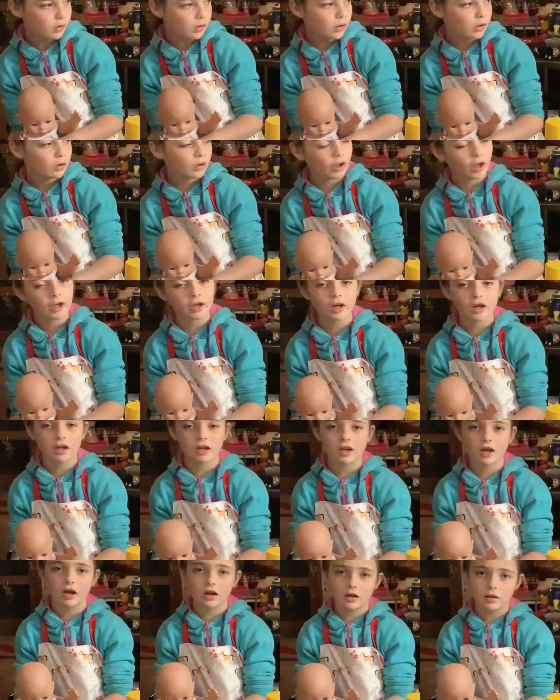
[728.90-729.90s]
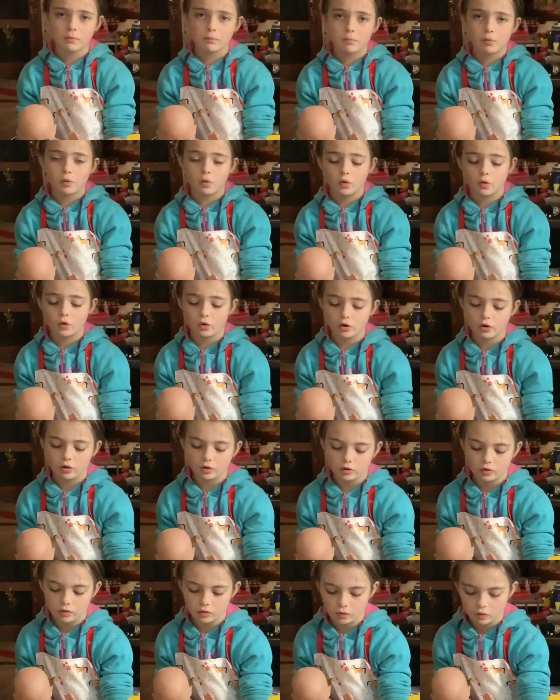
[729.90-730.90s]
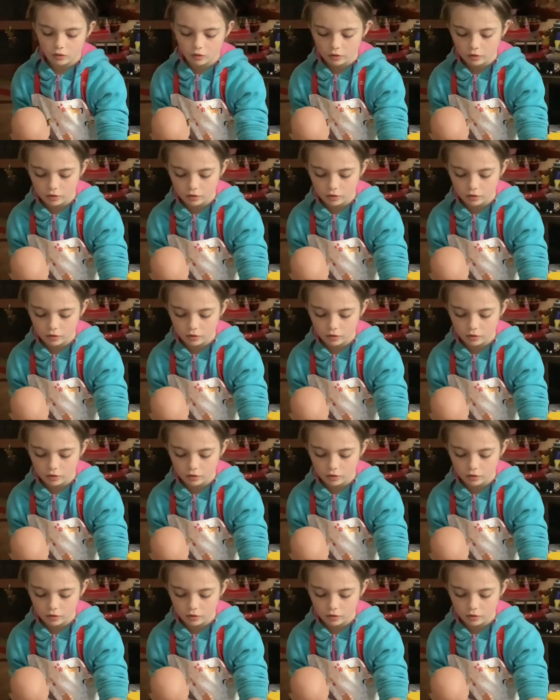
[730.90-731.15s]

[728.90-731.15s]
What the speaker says: like a cutting board, or